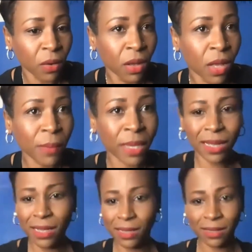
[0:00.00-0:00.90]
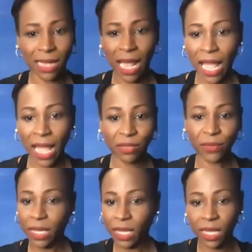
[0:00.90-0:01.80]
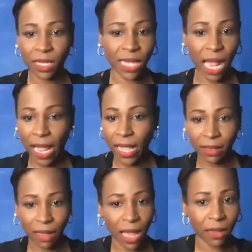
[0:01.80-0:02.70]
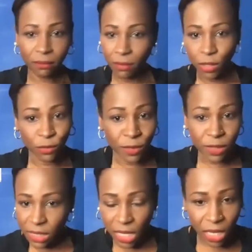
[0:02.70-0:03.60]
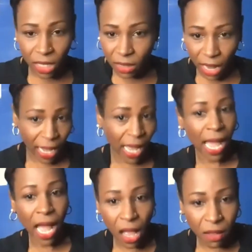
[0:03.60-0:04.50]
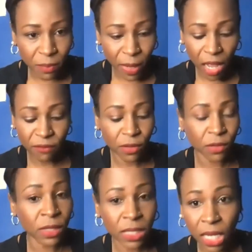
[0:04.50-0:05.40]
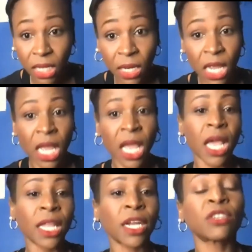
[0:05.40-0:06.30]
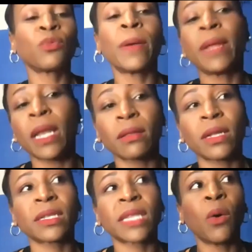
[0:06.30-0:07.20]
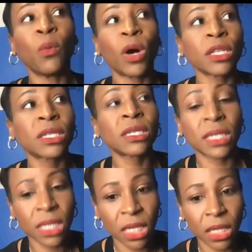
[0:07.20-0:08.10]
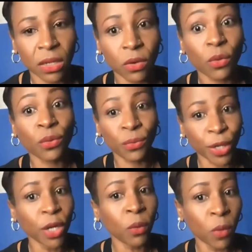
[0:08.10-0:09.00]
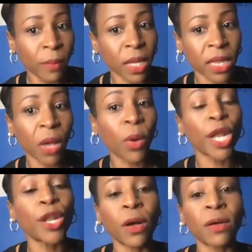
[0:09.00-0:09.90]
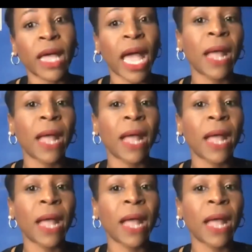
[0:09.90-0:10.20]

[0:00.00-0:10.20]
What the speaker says: because I had 3 kids. I got loose skin. I got abs, but I have loose skin. And there's women out there that want to see real women. They want to know that